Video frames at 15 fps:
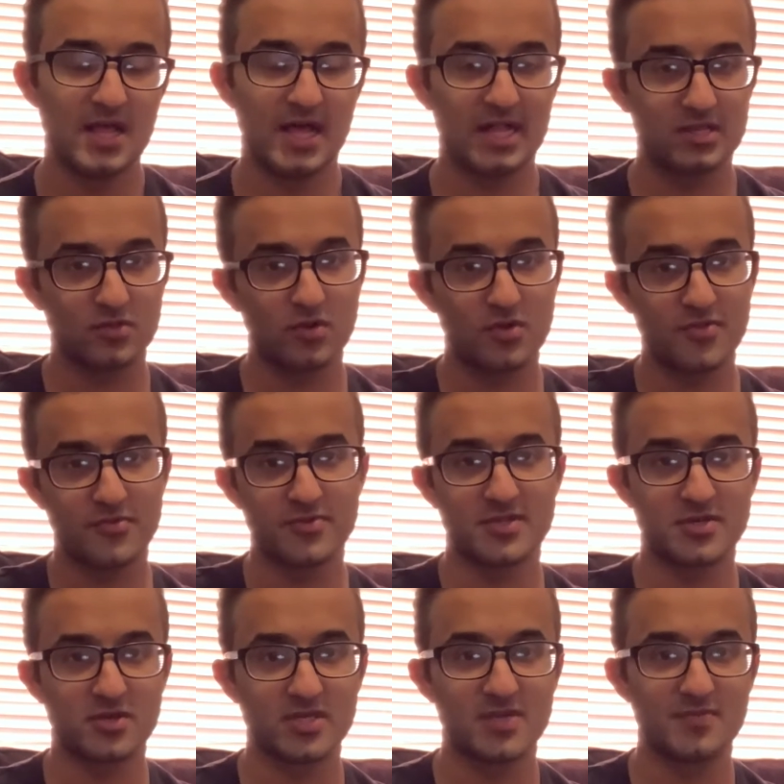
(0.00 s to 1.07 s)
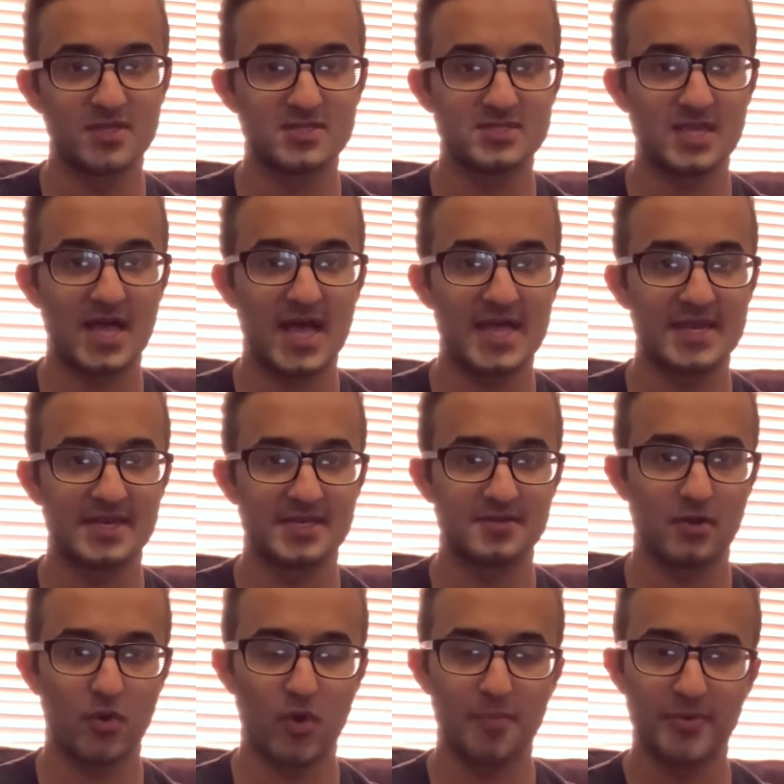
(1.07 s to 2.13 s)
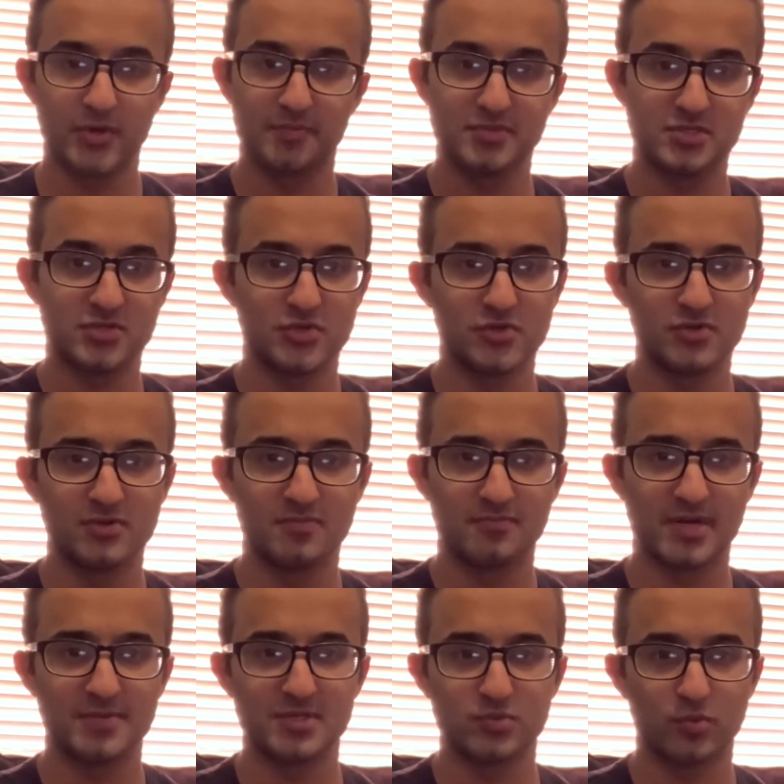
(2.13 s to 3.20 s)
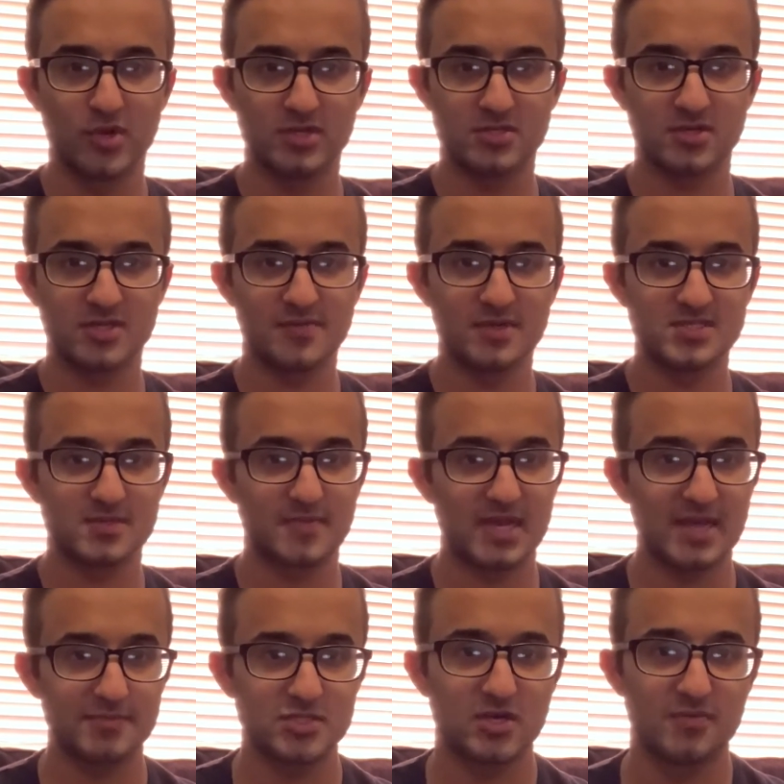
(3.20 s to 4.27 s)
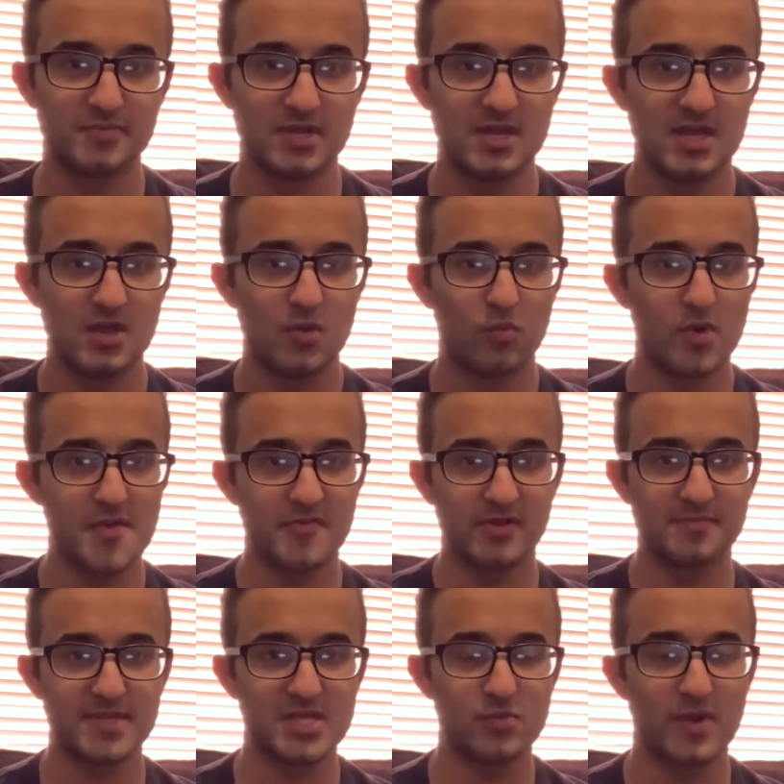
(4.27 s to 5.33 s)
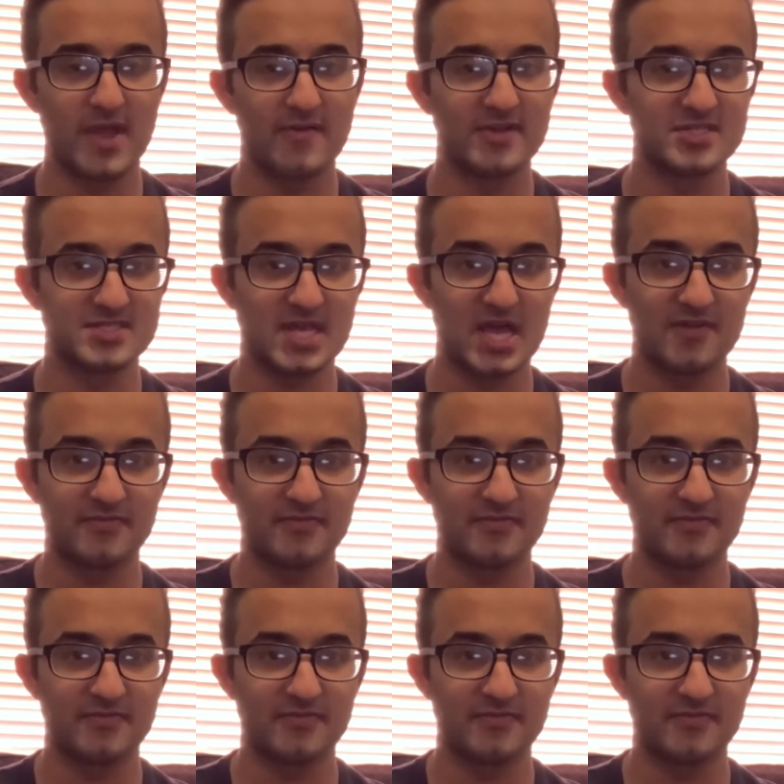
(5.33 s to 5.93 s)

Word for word: I'll go through the documents and open up two pretty much Word documents on my laptop. One will be where I just have